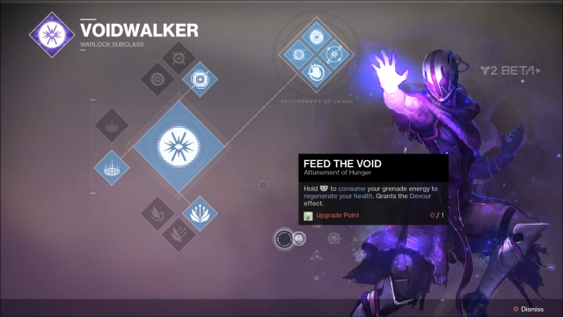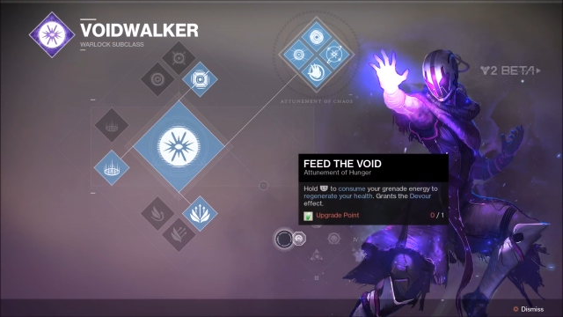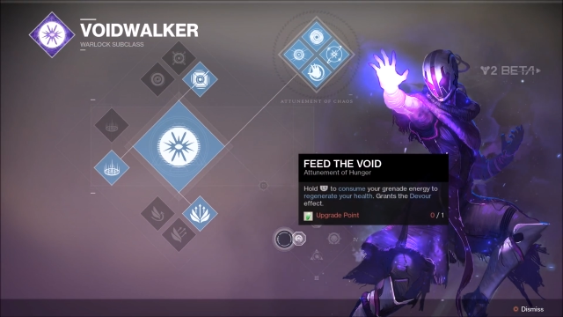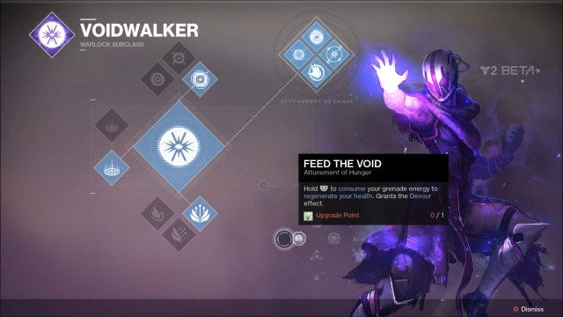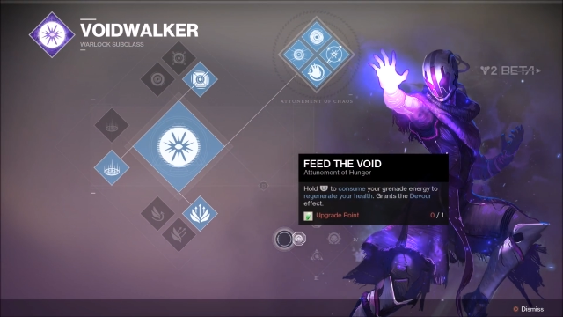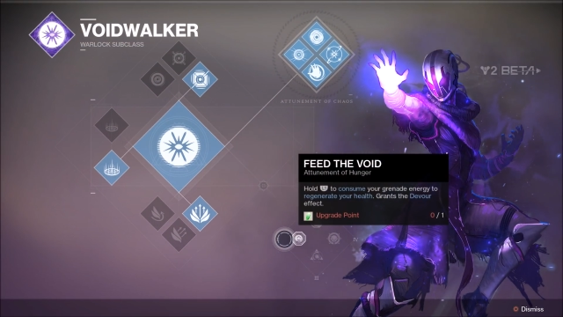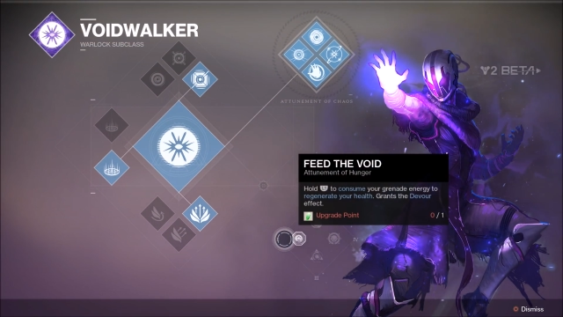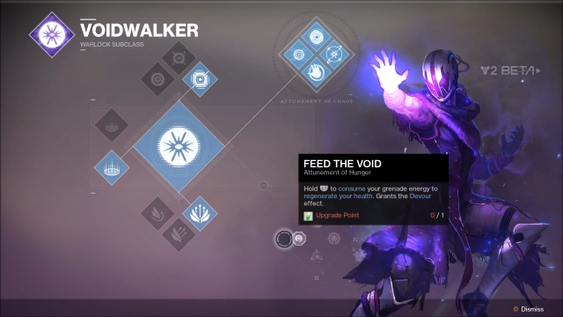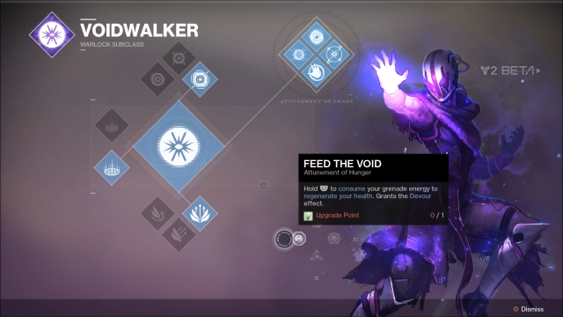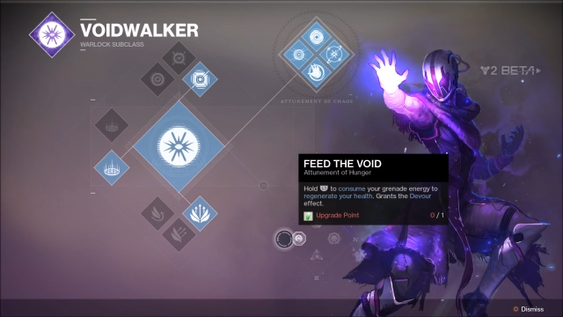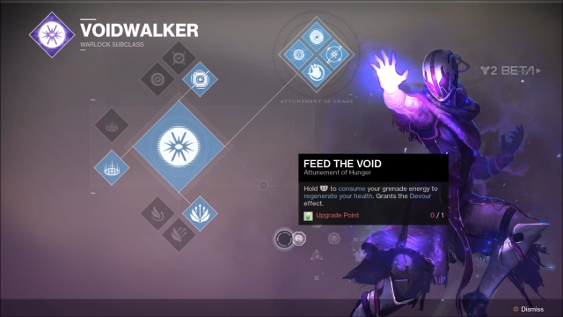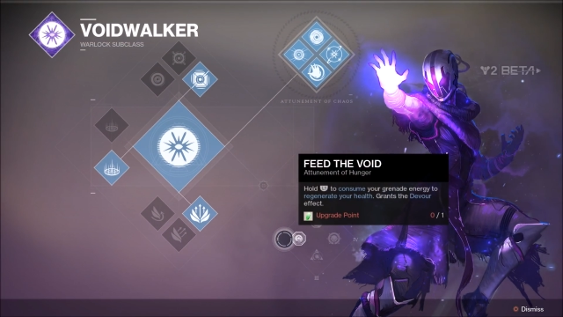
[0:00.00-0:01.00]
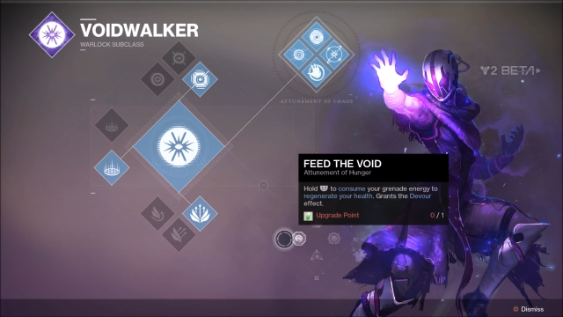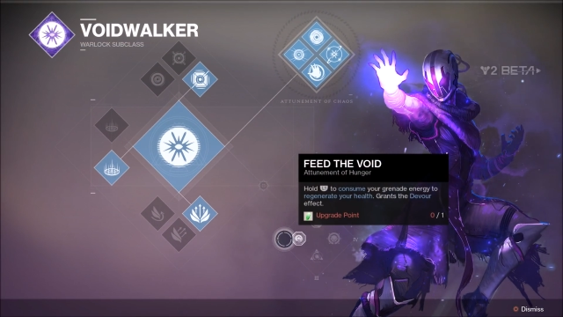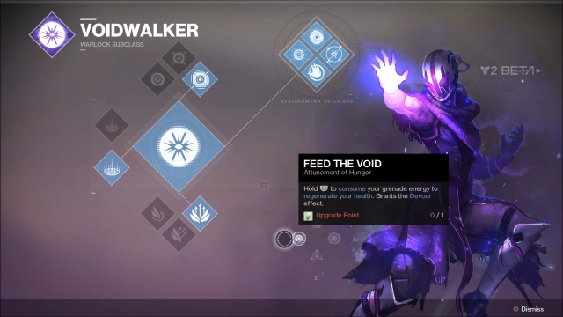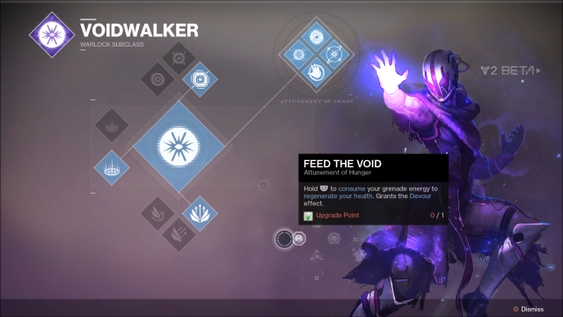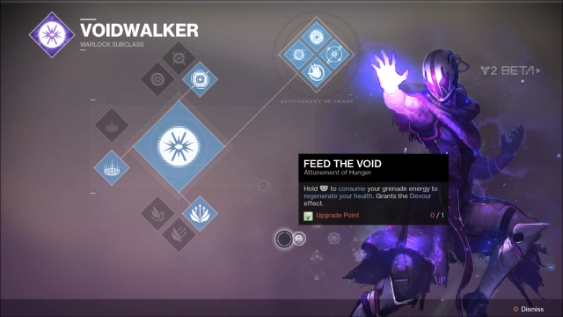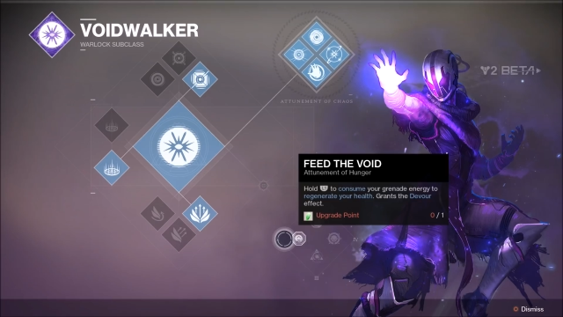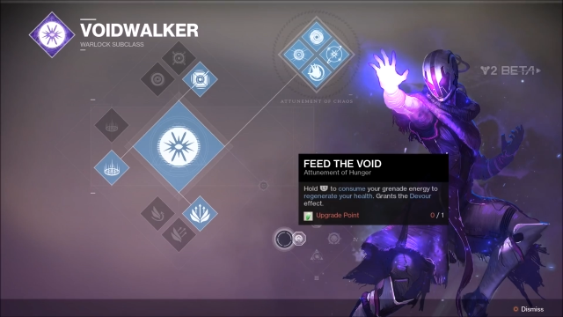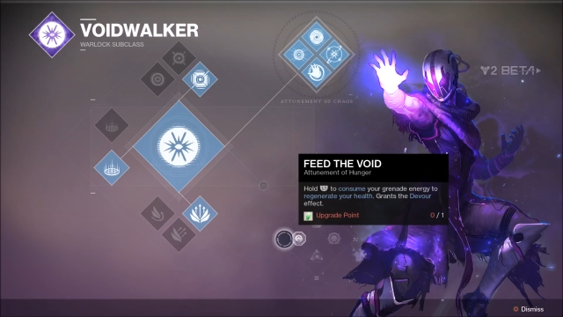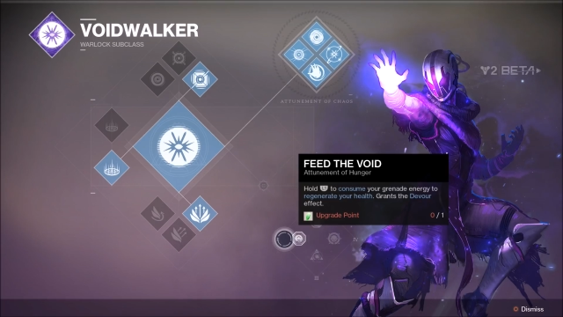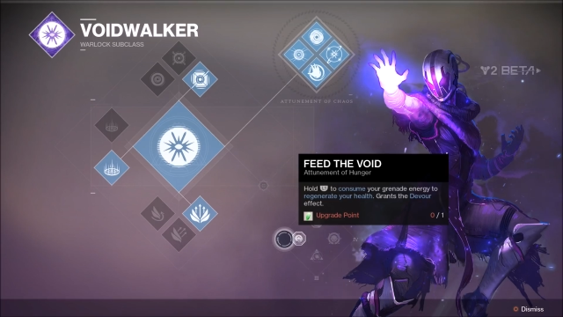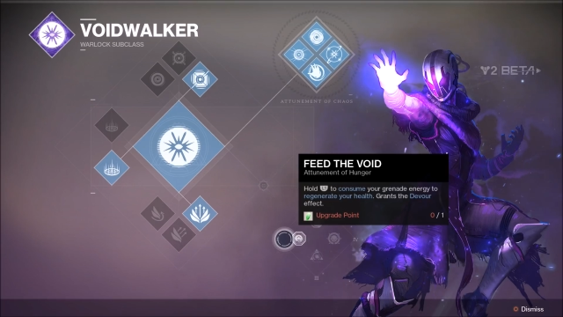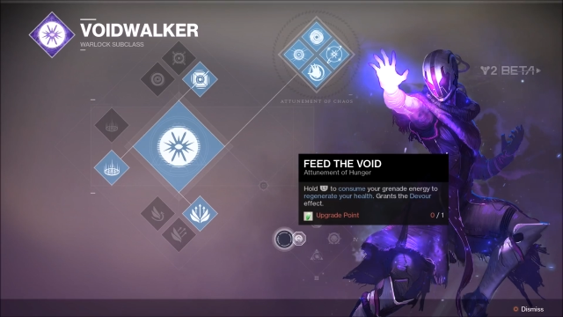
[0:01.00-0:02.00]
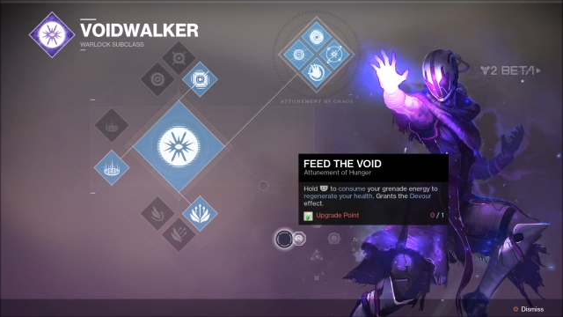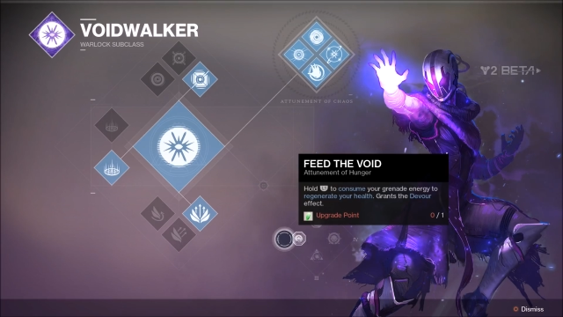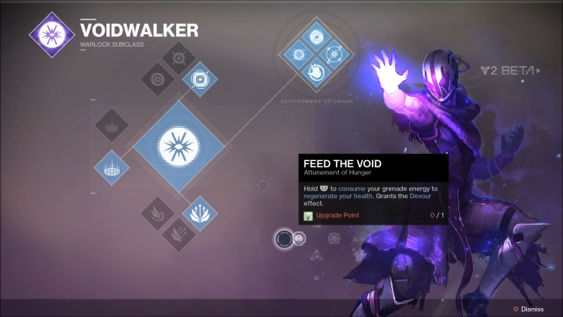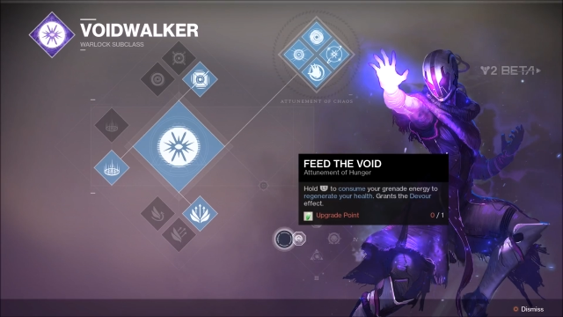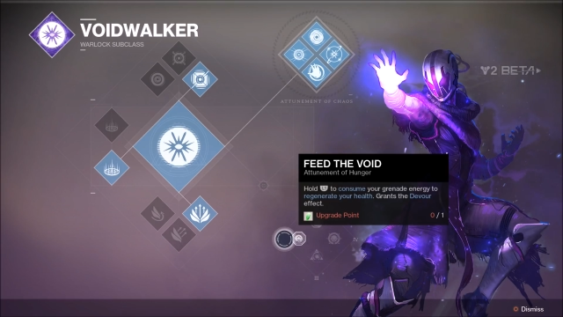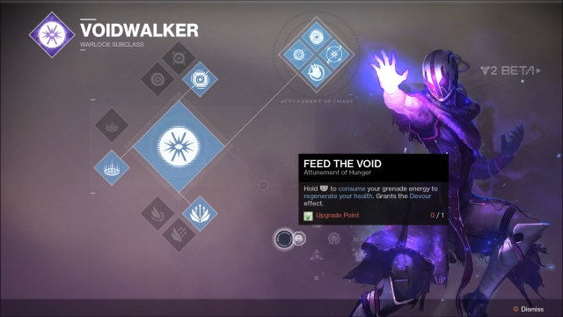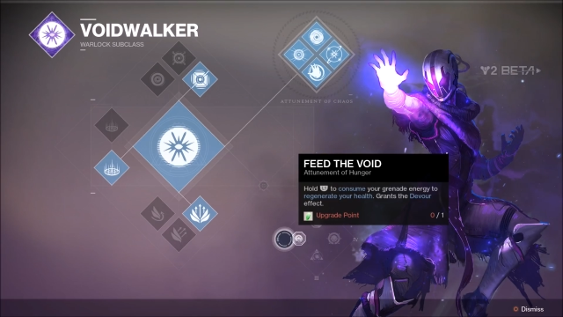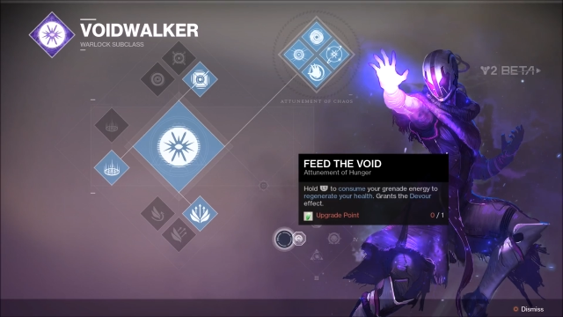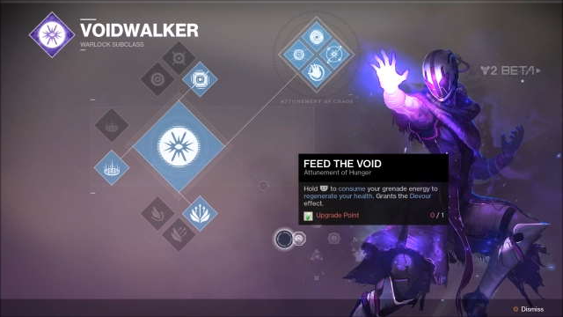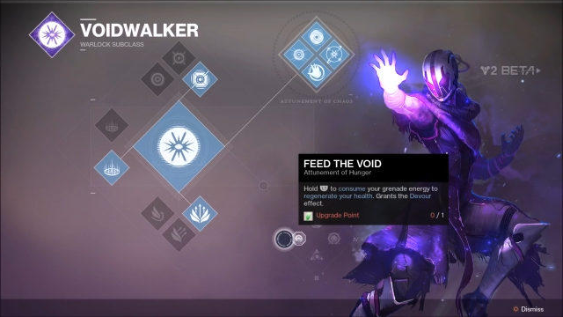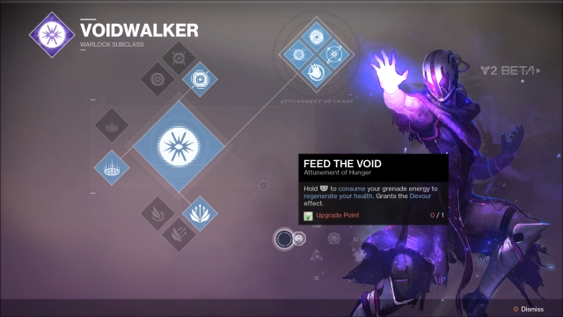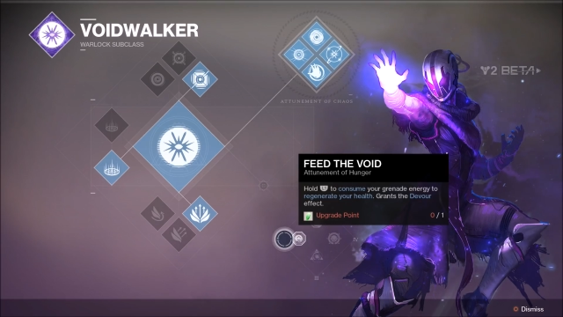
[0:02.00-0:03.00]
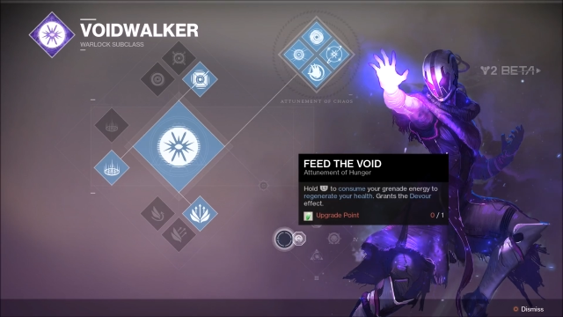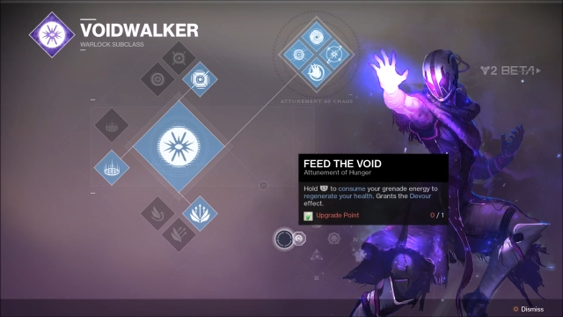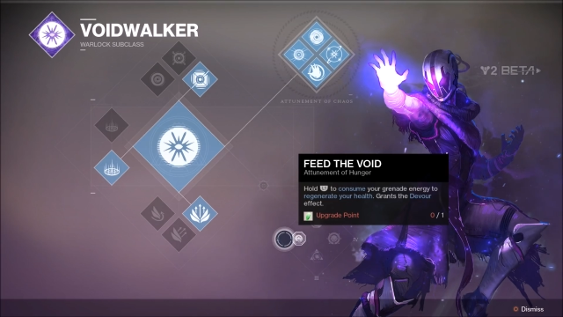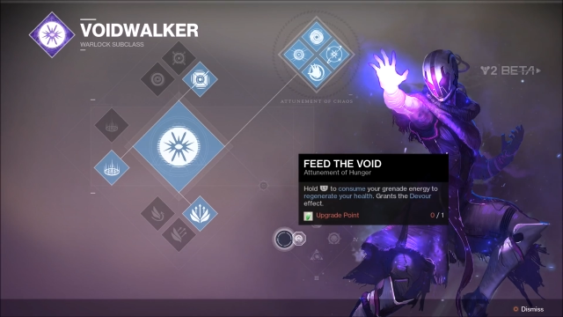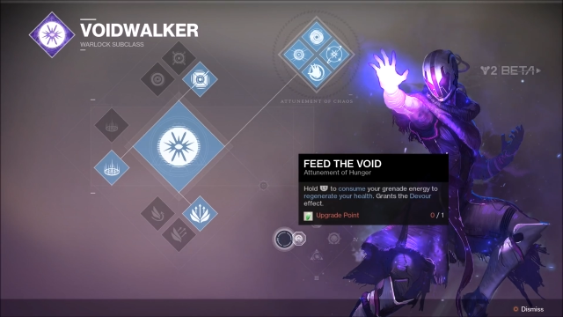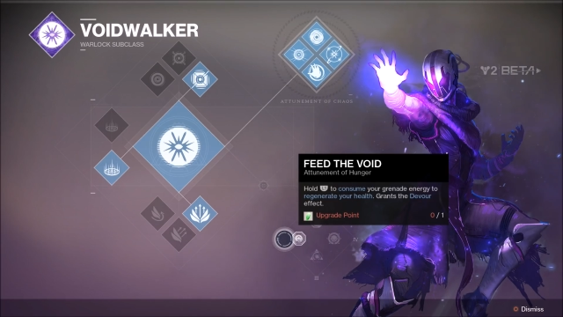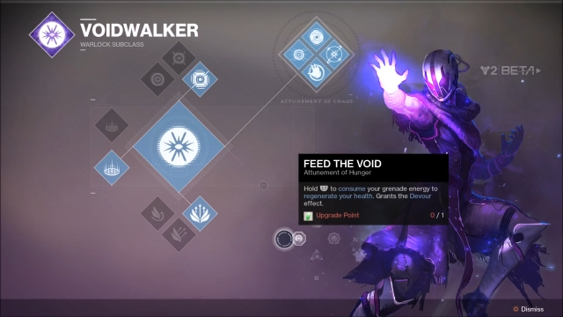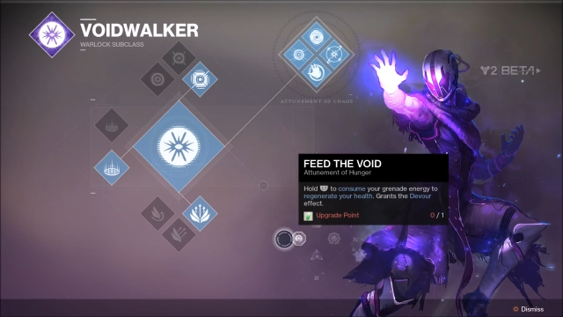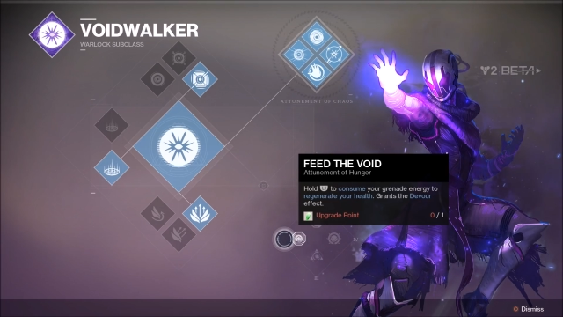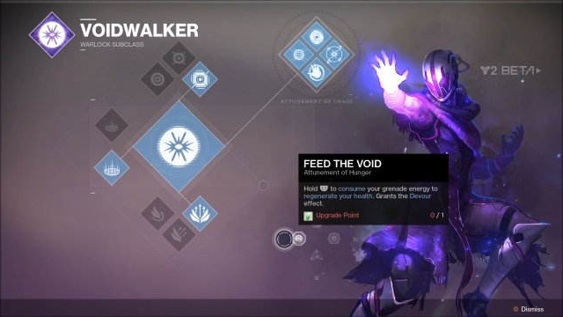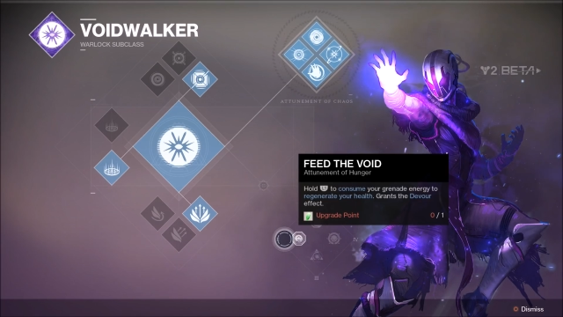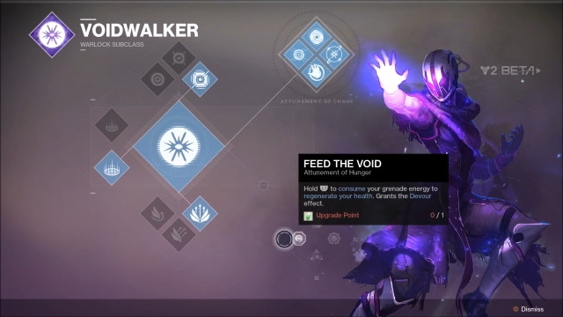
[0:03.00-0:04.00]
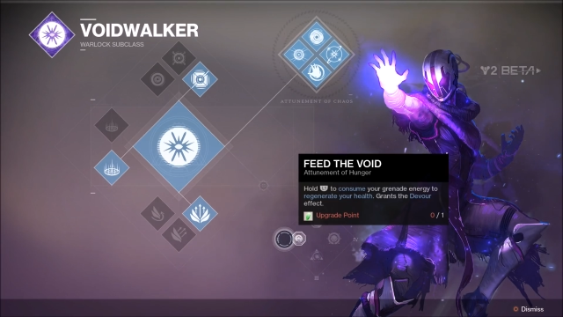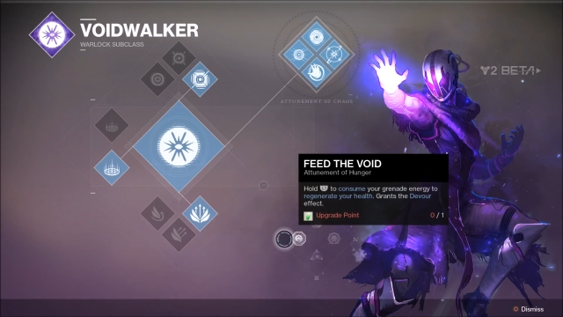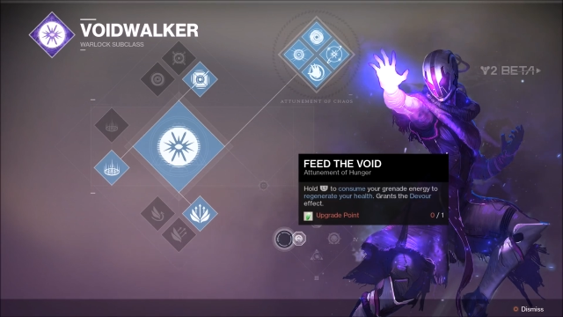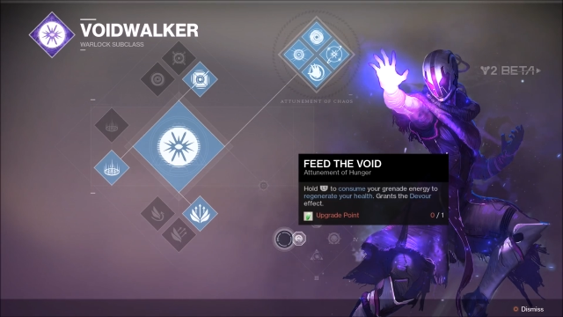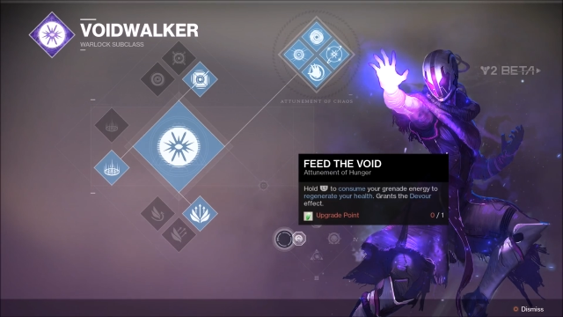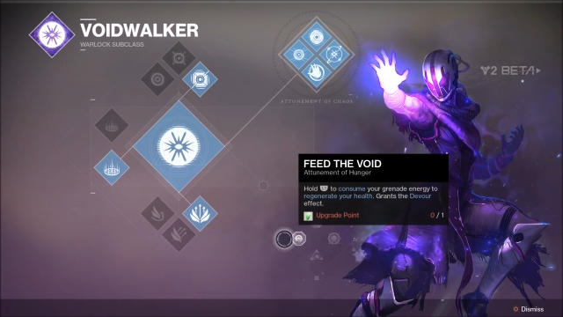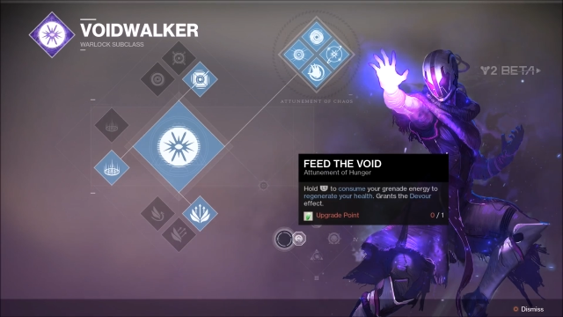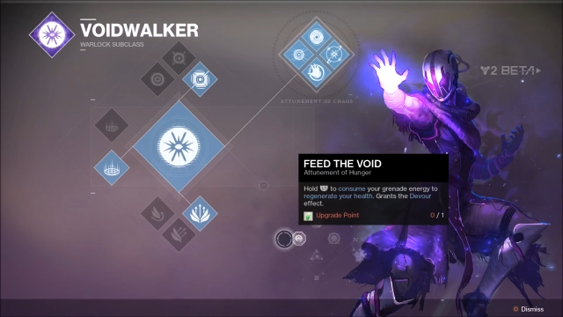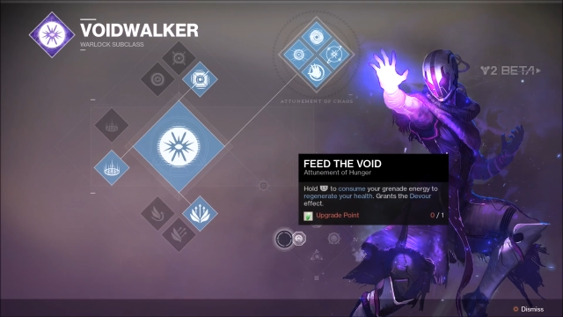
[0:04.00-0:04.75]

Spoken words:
Nobody's mouth can be seen.